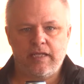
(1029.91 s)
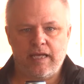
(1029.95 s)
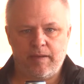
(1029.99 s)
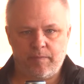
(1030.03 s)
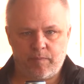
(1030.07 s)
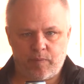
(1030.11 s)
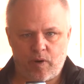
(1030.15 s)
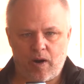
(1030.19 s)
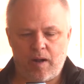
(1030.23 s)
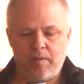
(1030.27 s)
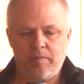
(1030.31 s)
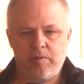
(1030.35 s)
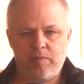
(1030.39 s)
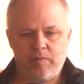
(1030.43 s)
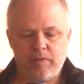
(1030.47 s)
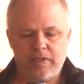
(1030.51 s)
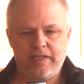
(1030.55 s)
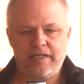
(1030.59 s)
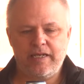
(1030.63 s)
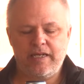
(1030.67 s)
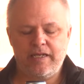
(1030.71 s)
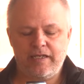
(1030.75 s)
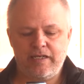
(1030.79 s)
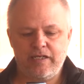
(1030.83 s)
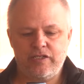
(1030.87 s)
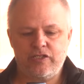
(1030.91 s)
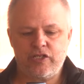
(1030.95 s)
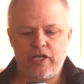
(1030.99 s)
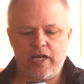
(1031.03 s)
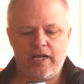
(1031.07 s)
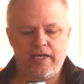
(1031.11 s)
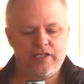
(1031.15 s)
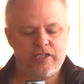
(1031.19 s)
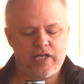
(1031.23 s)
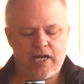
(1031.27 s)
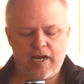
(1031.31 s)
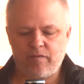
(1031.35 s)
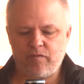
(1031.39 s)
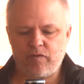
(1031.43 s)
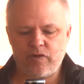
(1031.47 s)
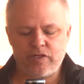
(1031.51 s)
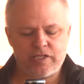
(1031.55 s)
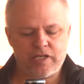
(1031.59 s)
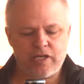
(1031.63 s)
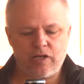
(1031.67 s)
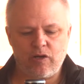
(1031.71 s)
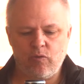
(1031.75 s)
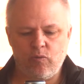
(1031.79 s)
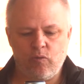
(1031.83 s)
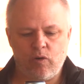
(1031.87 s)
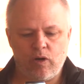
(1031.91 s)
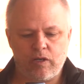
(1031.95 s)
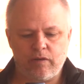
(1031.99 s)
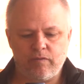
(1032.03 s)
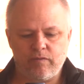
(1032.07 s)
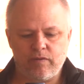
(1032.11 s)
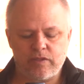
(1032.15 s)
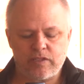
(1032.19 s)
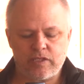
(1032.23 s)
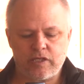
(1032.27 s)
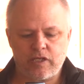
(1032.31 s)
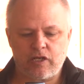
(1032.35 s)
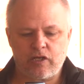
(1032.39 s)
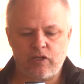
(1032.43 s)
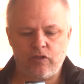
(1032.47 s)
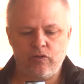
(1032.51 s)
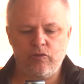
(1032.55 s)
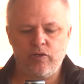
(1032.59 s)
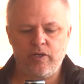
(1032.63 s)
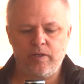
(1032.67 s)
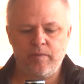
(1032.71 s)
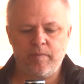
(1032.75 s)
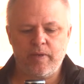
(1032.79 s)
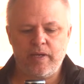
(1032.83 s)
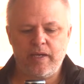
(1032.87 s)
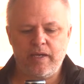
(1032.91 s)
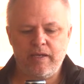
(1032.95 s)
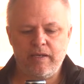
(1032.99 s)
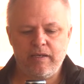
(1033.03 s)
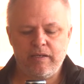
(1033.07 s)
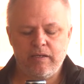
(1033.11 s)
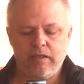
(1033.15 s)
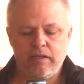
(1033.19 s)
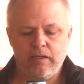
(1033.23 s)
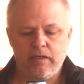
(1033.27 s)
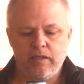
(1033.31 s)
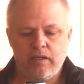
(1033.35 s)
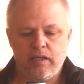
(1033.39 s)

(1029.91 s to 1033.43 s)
that probably need to change, every single one of us, including me